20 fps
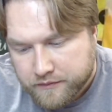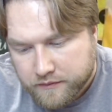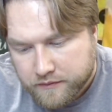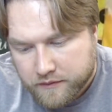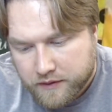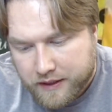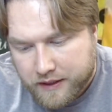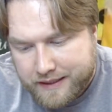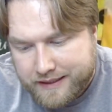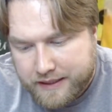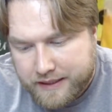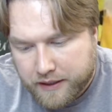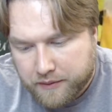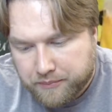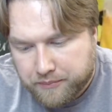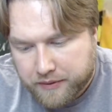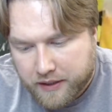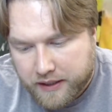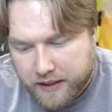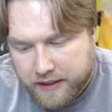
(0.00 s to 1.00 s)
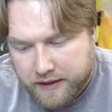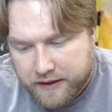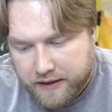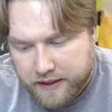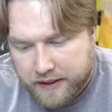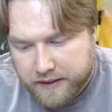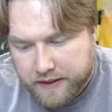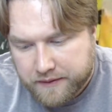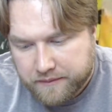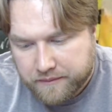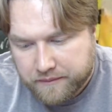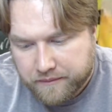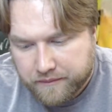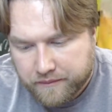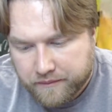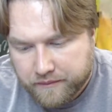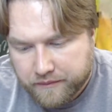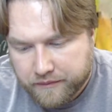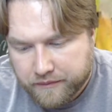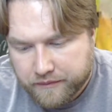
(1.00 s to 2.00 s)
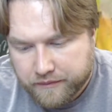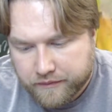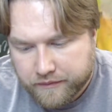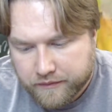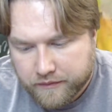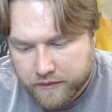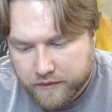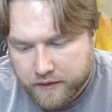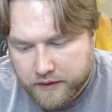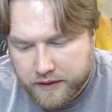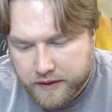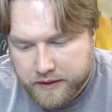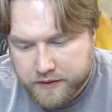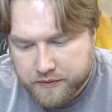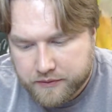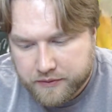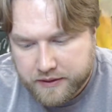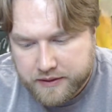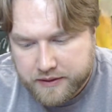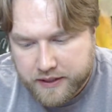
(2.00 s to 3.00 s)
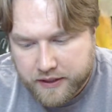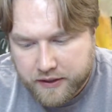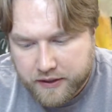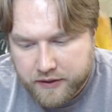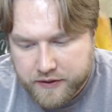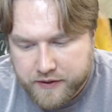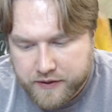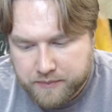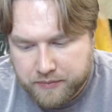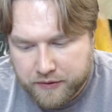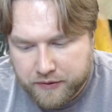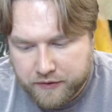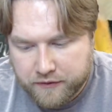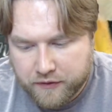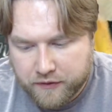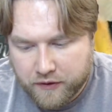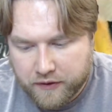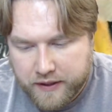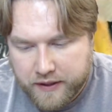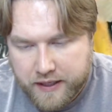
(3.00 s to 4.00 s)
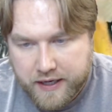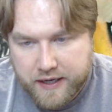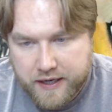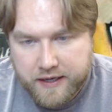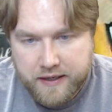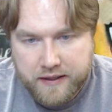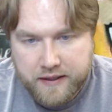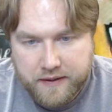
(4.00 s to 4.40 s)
a dip kind of thing. All right, so we're gonna take a good spoonful here.